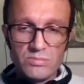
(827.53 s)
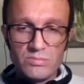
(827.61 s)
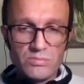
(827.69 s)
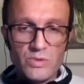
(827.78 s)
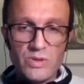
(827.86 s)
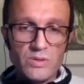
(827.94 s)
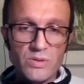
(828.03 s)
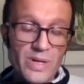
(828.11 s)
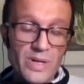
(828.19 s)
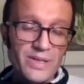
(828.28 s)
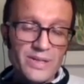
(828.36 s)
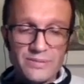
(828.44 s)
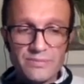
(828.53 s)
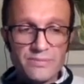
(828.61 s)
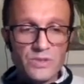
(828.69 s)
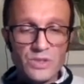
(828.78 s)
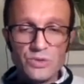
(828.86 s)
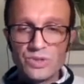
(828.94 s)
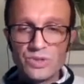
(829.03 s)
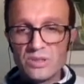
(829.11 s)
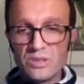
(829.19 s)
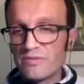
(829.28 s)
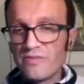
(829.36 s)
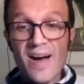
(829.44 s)
rather
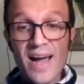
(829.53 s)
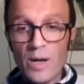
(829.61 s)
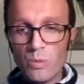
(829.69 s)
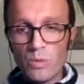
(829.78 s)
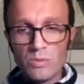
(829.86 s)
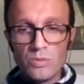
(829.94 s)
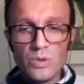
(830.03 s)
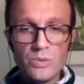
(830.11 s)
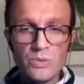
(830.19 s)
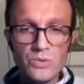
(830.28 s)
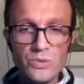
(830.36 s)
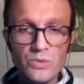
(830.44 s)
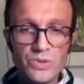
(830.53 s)
using firewall rules.